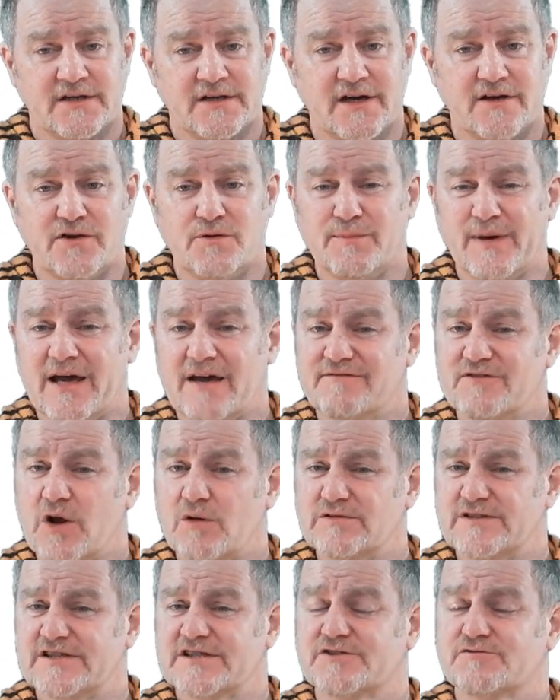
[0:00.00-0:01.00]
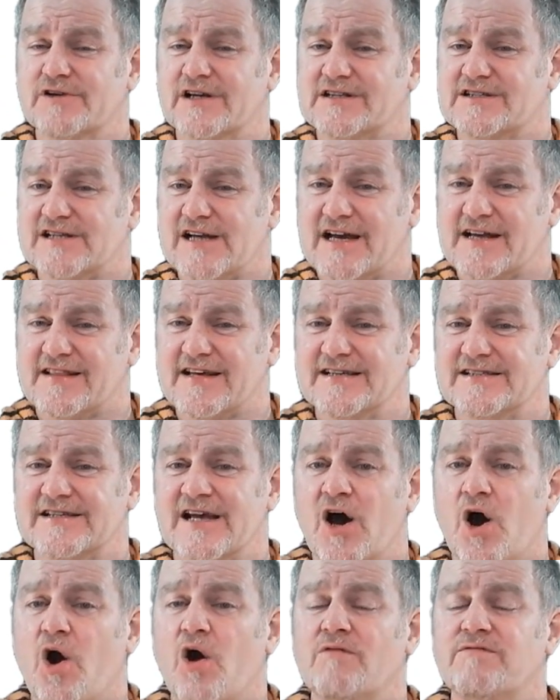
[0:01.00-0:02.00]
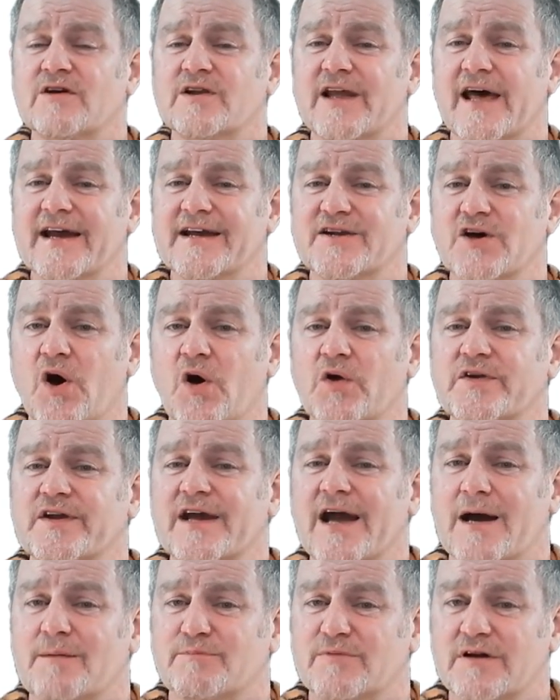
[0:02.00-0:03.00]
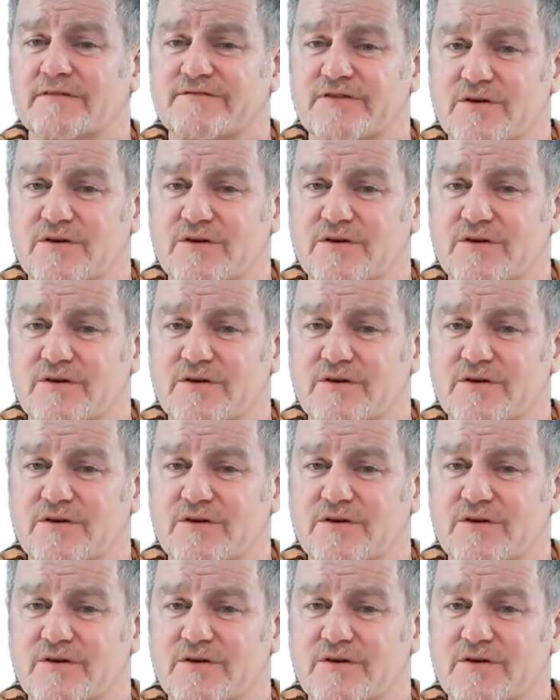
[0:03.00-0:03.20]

Now, you may have noticed grids like this overlaid on camera